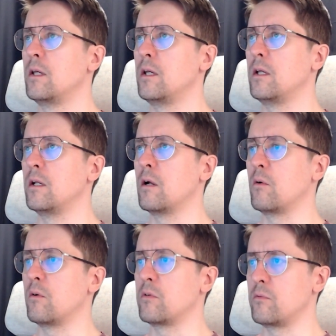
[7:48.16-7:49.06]
in
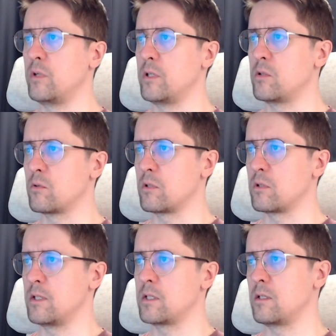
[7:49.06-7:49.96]
our resource
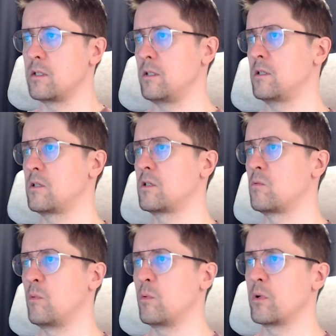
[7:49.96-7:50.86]
list is
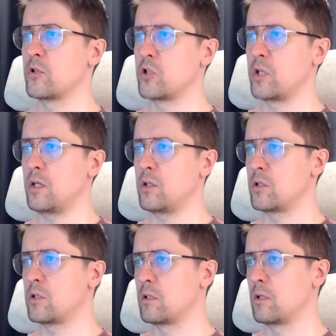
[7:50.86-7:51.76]
we want to
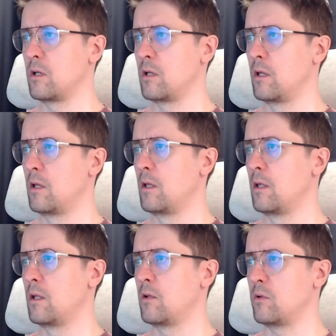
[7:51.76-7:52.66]
change
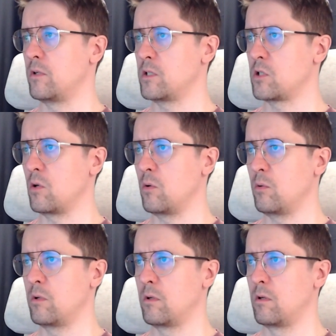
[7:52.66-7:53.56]
this
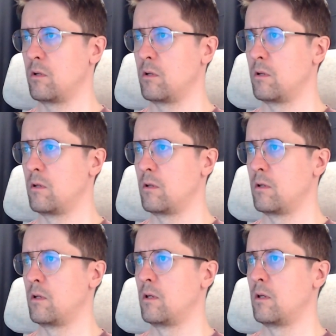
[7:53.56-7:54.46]
code
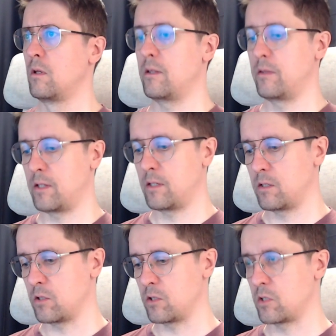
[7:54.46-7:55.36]
and then
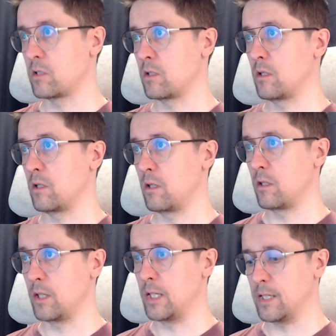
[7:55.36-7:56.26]
just
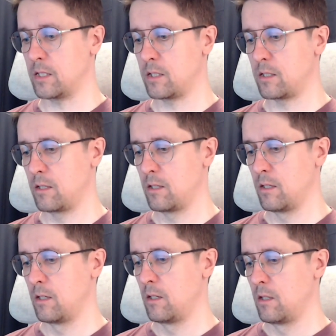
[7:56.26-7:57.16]
get
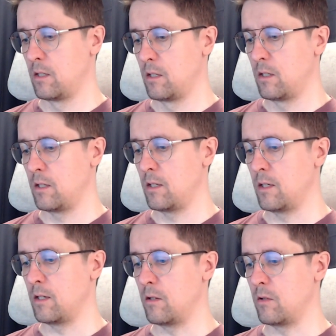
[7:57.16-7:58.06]

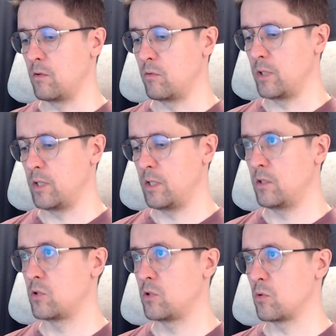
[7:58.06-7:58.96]
a
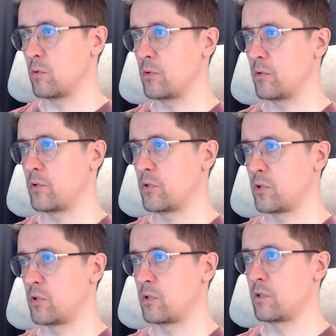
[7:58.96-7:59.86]

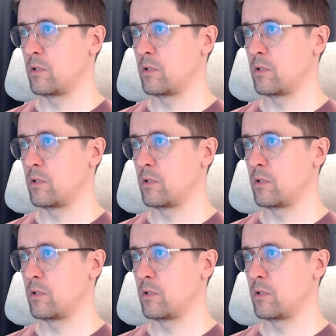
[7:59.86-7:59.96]
resource